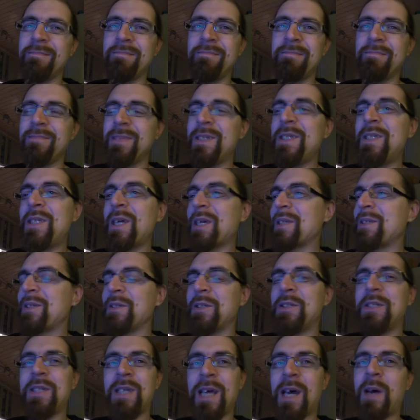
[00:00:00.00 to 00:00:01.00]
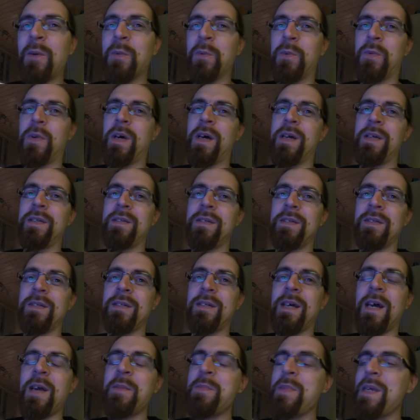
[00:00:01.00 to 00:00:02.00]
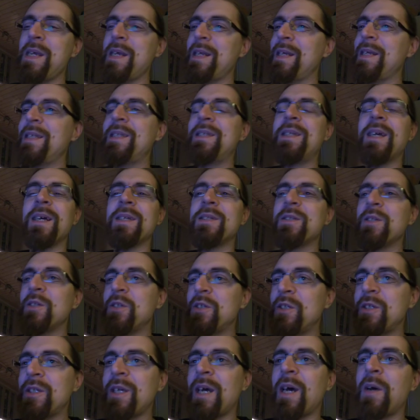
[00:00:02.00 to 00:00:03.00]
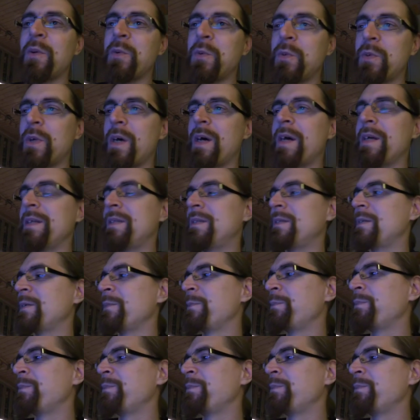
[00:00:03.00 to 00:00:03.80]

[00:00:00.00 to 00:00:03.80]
it doesn't sound right. I mean, it doesn't sound right.